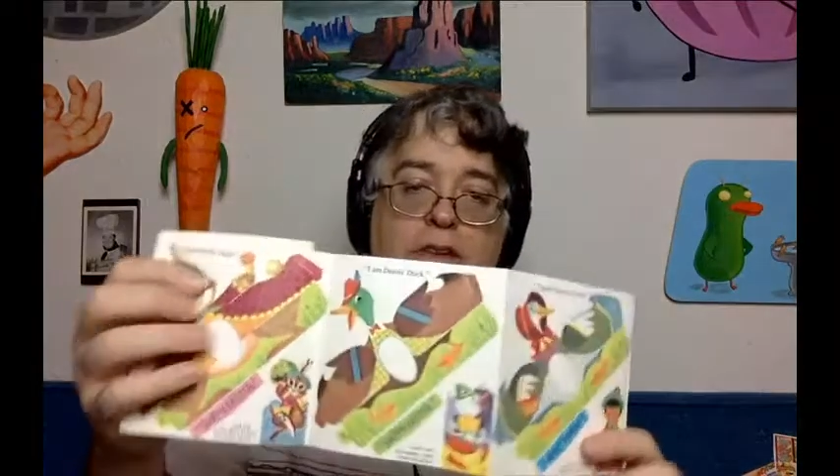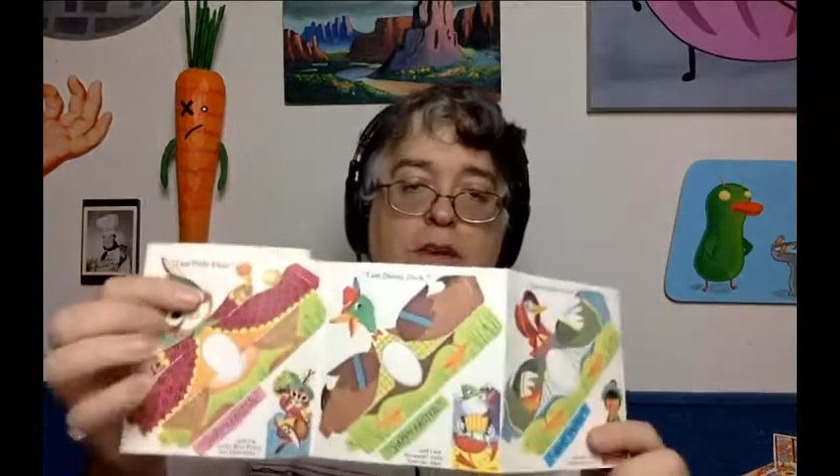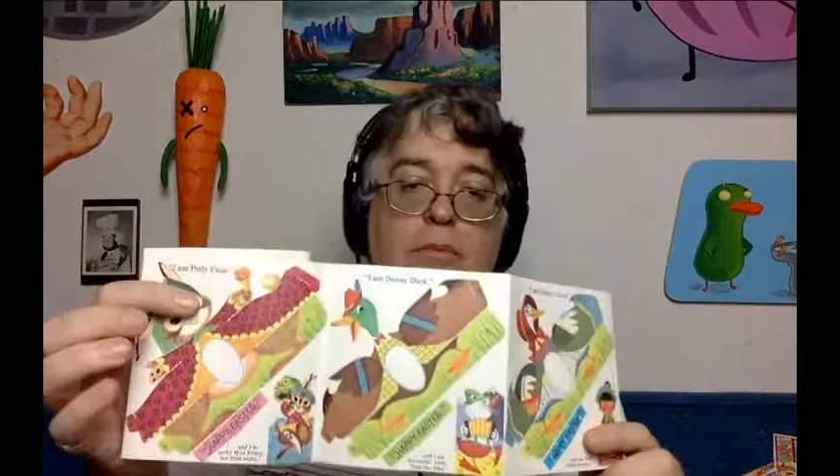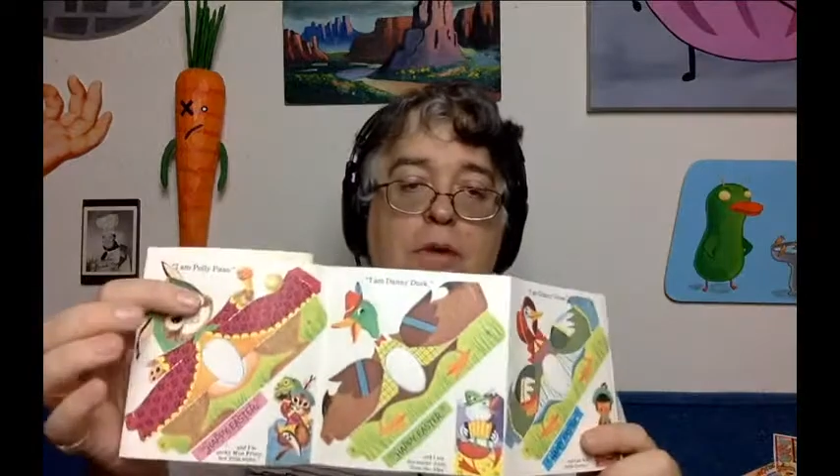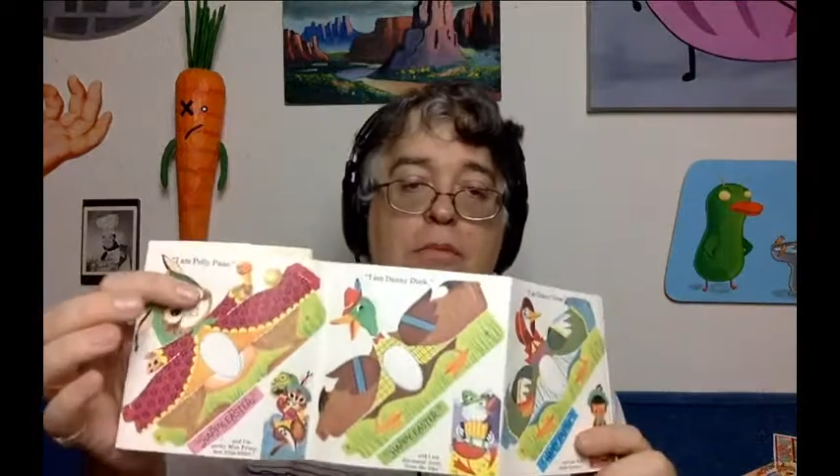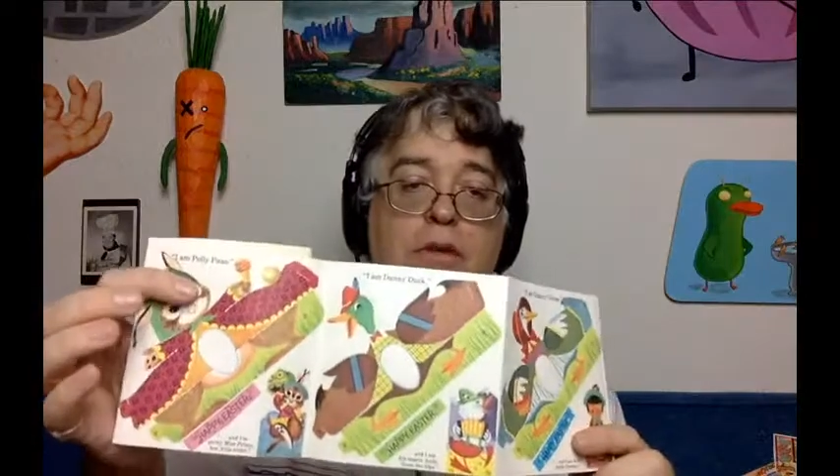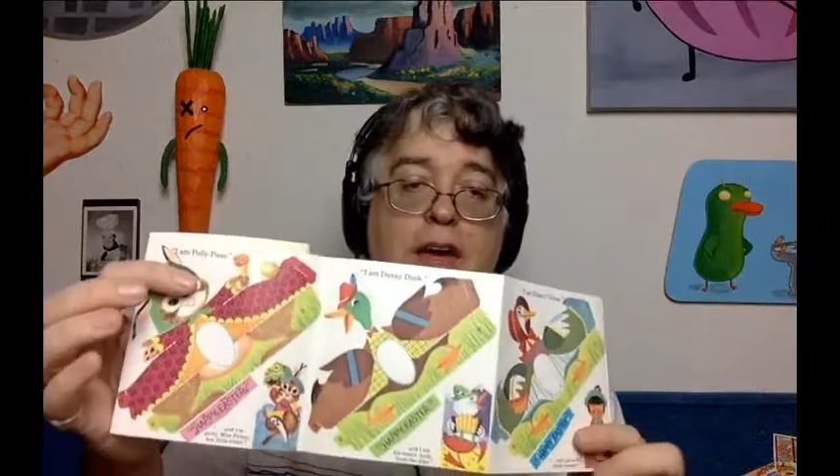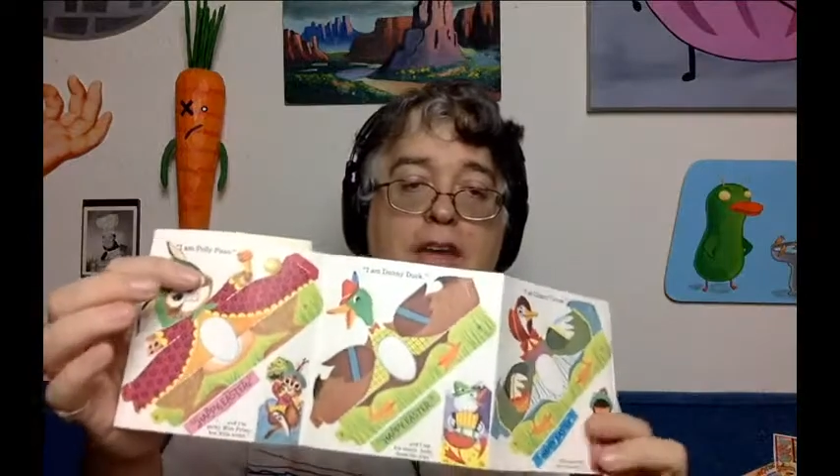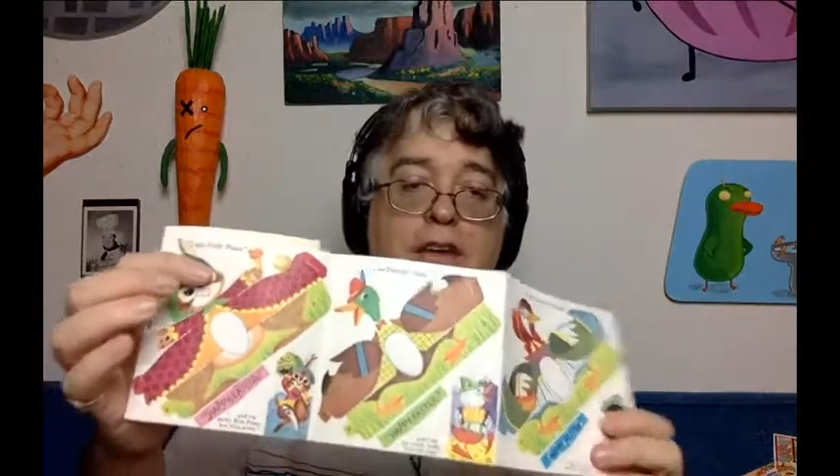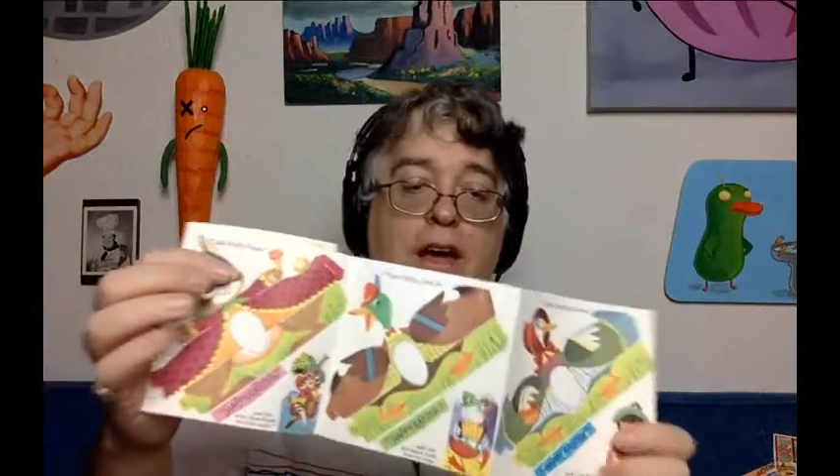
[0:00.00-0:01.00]
You remember
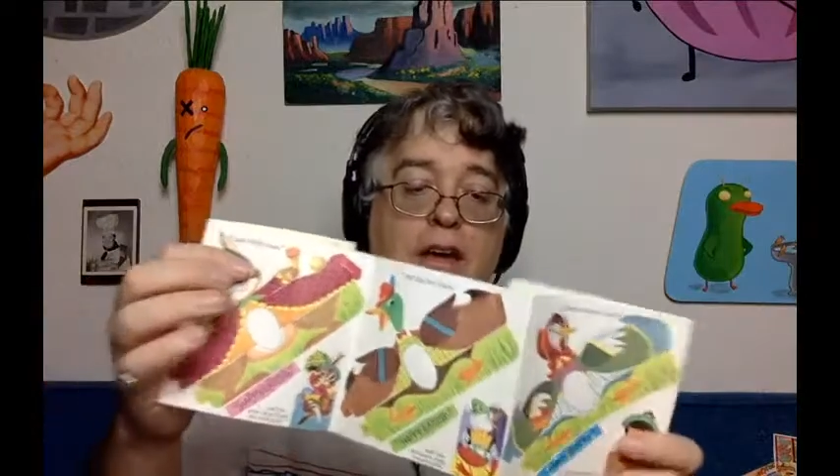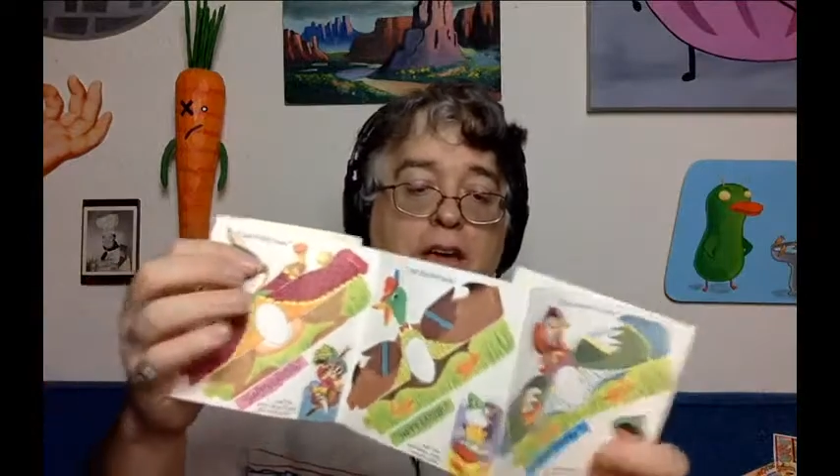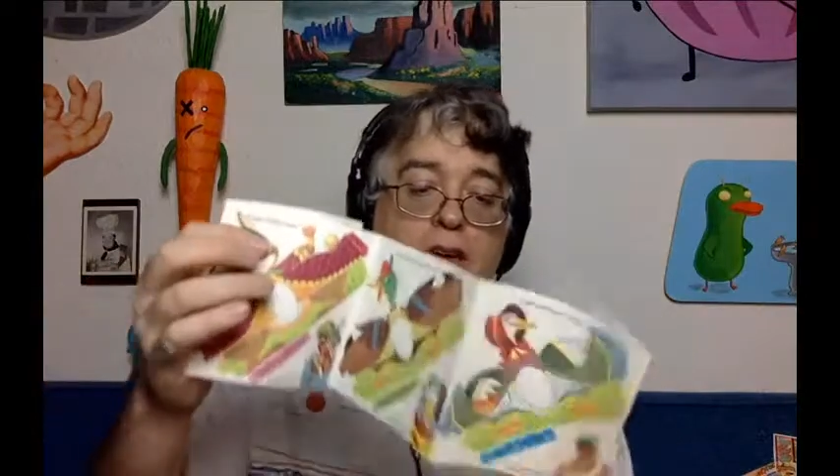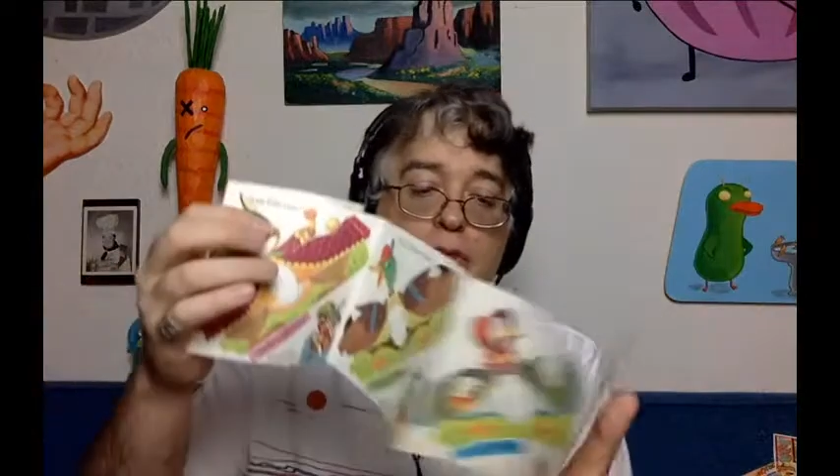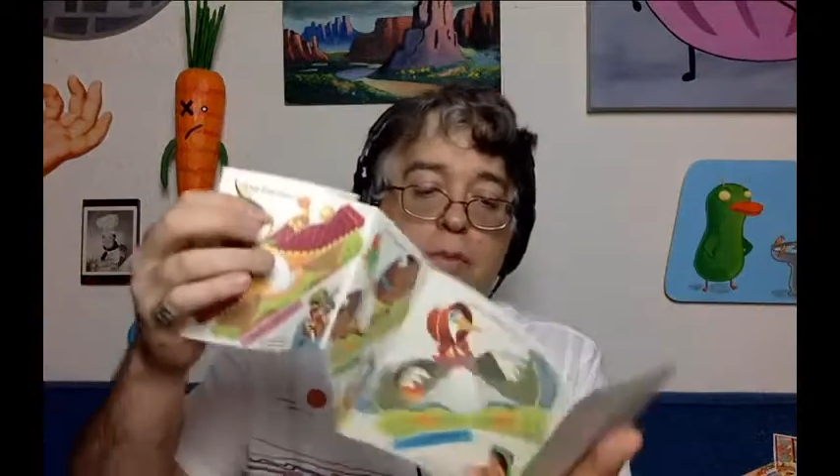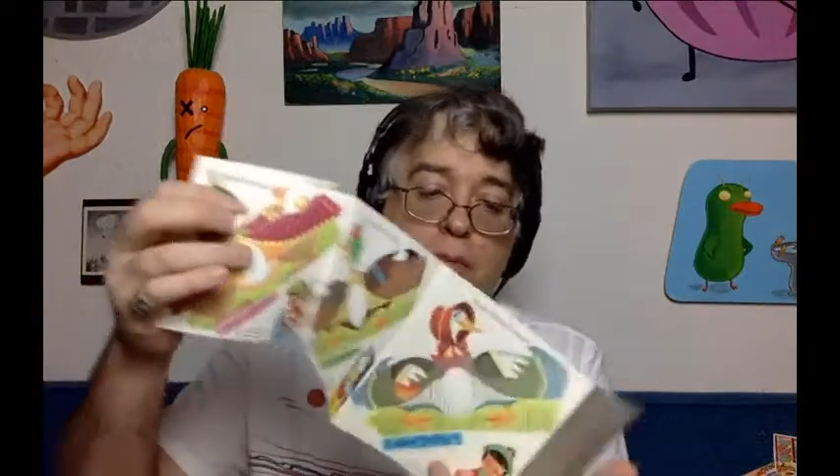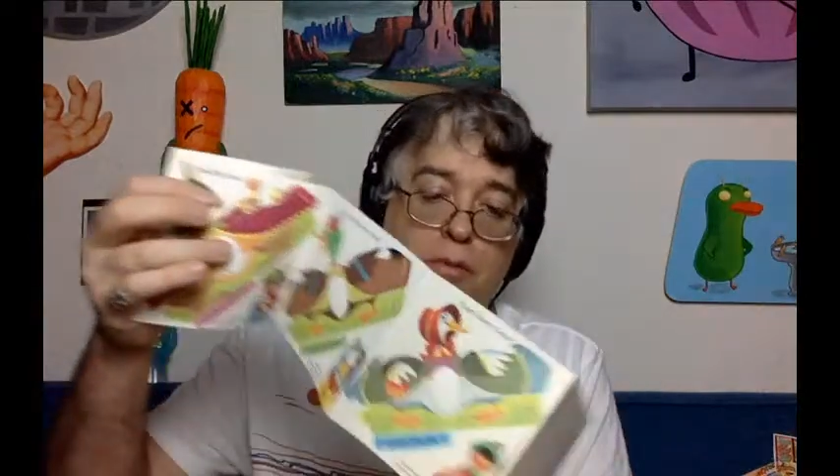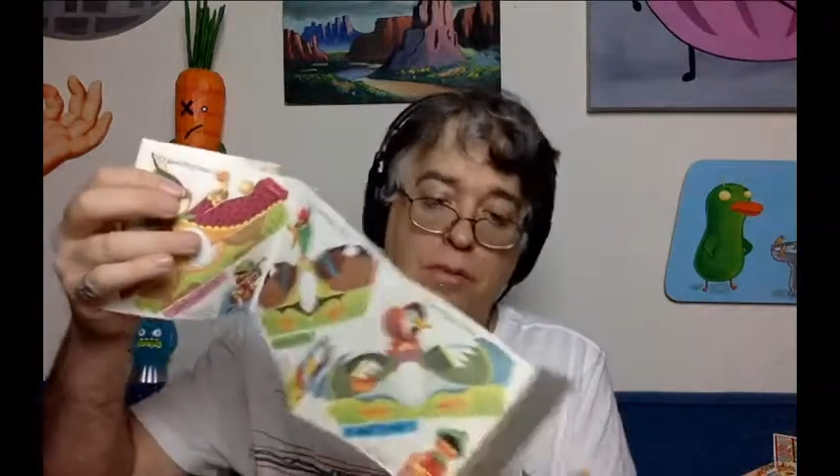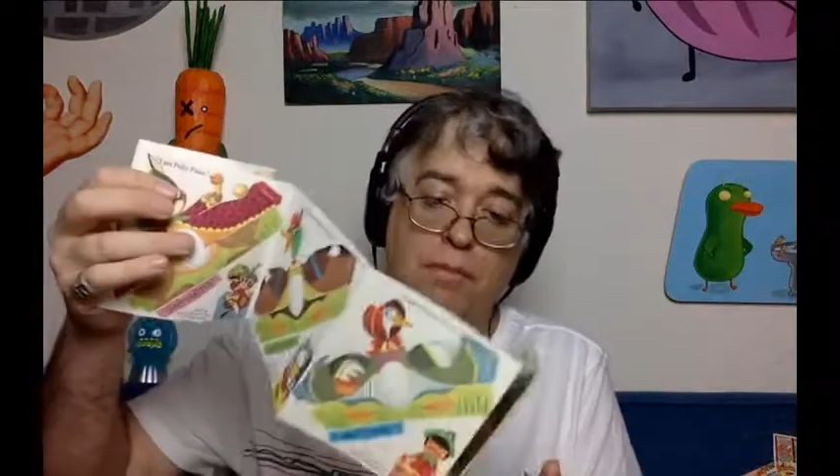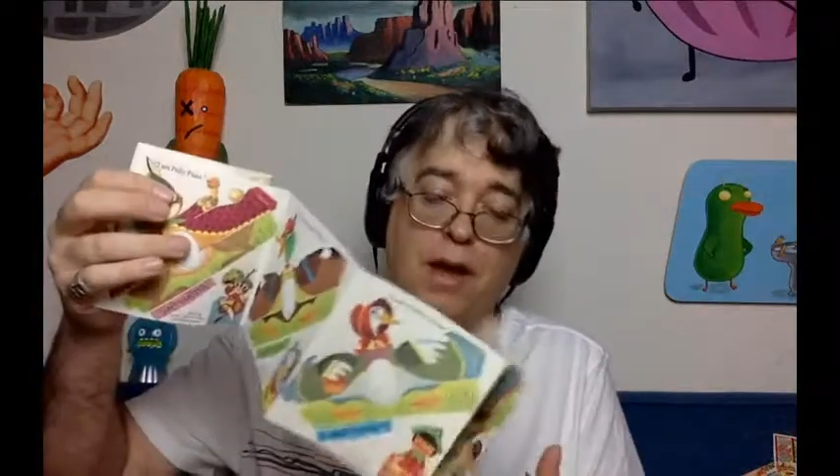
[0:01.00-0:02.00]
that duck, you remember
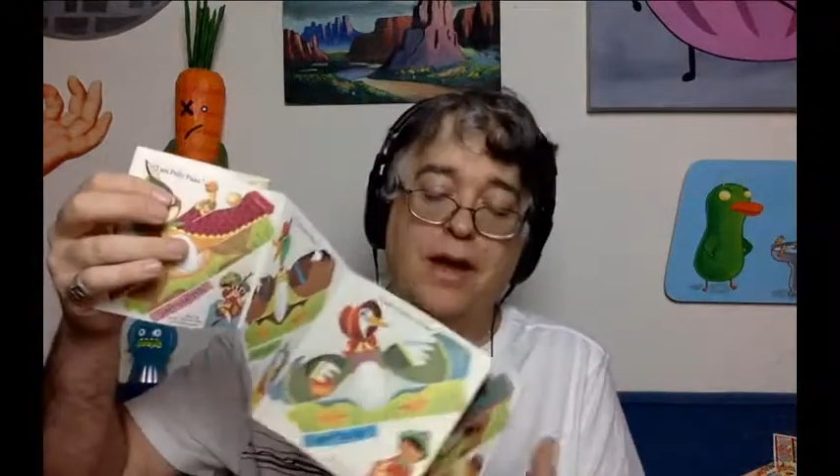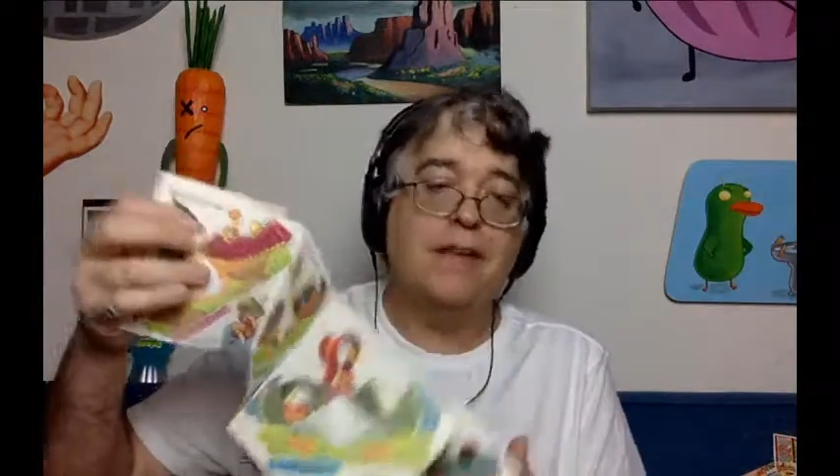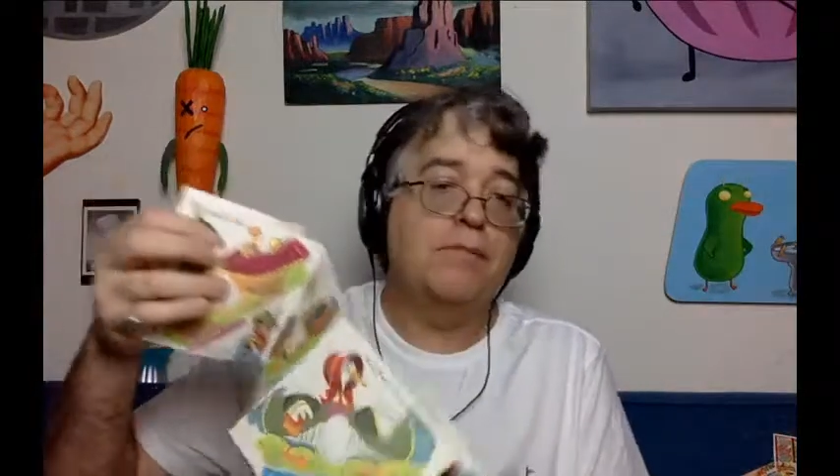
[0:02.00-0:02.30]
the bunnies,